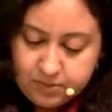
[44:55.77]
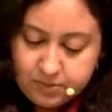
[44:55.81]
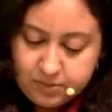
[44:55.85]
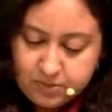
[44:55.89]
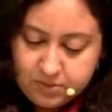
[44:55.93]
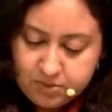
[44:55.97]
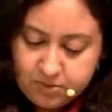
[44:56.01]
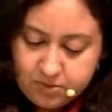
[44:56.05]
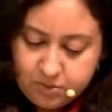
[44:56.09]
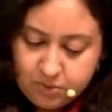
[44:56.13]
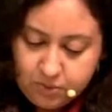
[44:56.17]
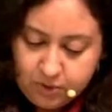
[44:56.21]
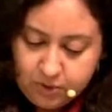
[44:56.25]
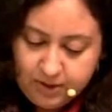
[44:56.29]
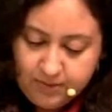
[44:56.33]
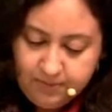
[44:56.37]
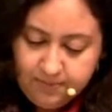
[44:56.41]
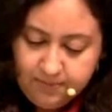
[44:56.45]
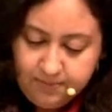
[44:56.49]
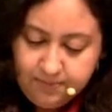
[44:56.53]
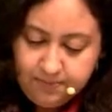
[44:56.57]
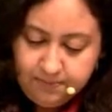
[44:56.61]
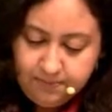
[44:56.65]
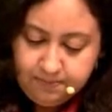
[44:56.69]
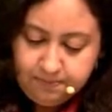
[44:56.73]
okay,
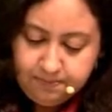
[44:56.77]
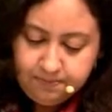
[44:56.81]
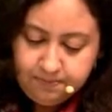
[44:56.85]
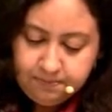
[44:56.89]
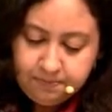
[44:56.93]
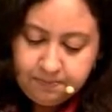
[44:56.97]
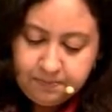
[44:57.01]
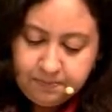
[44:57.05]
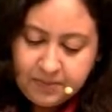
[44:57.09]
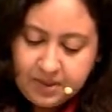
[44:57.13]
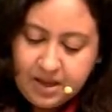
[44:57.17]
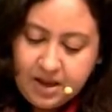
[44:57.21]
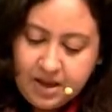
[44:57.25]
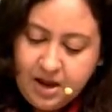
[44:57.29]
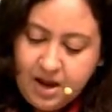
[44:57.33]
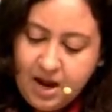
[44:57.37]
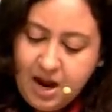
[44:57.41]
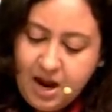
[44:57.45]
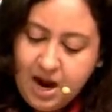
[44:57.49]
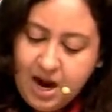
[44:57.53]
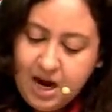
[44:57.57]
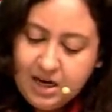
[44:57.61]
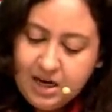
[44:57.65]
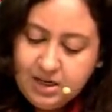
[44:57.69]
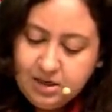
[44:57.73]

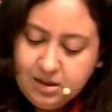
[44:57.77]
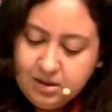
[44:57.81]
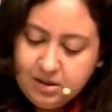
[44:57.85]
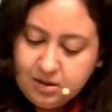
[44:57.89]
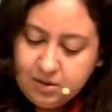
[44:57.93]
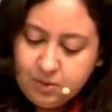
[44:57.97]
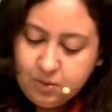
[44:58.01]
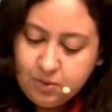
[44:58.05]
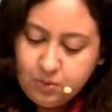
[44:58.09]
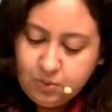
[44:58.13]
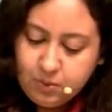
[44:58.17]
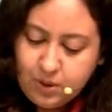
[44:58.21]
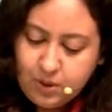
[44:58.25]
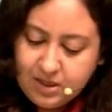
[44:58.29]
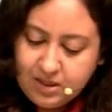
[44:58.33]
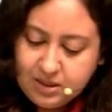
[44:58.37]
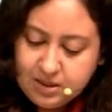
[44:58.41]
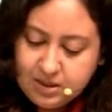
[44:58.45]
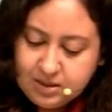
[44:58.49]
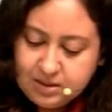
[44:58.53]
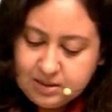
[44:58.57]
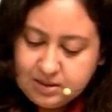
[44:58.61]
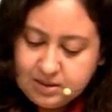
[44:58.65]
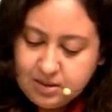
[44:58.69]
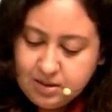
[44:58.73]
and one
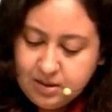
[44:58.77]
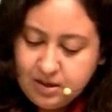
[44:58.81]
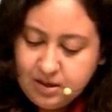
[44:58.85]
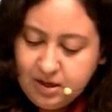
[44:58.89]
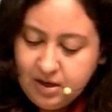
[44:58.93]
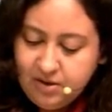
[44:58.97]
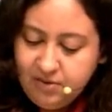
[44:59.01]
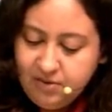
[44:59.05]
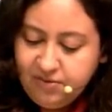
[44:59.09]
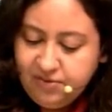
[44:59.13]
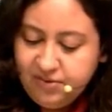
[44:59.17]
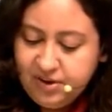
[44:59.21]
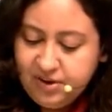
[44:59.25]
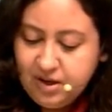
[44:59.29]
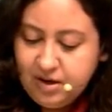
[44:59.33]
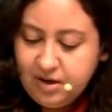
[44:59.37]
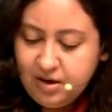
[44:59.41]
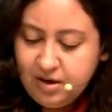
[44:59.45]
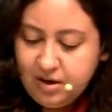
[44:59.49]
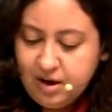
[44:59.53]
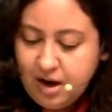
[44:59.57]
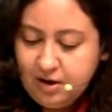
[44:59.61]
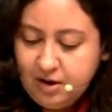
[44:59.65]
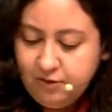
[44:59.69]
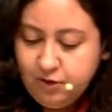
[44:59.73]
is the
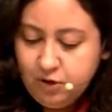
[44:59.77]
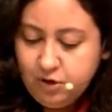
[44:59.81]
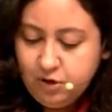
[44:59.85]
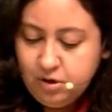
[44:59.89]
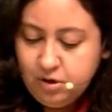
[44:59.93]
inferior alveolar